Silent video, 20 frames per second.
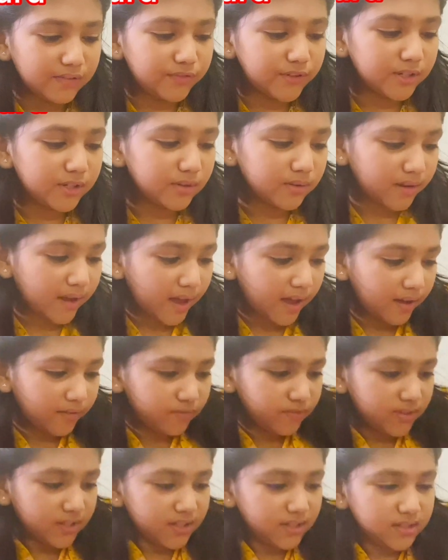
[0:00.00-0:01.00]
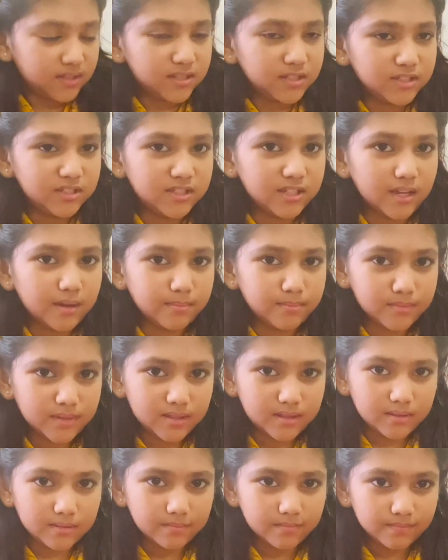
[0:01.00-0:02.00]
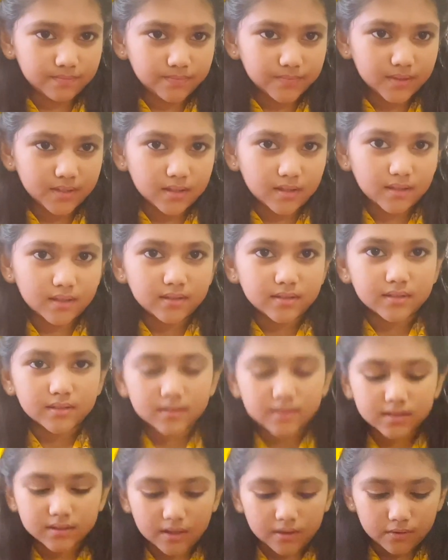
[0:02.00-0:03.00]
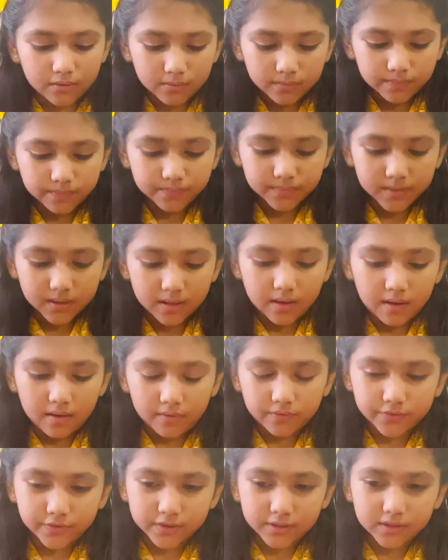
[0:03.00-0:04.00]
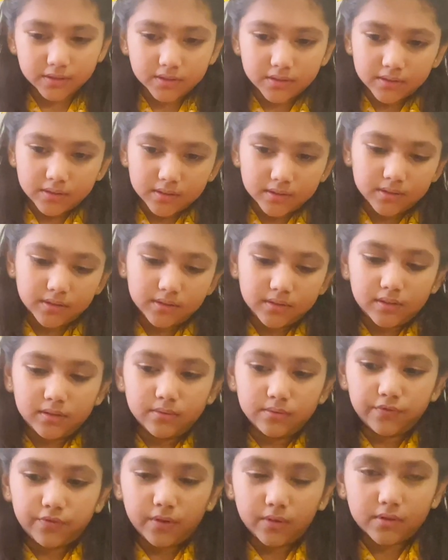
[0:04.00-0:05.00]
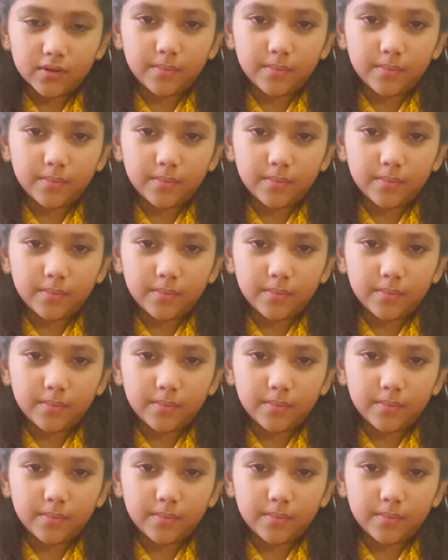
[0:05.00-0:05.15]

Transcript: you don't have these gems. So, first, you fold a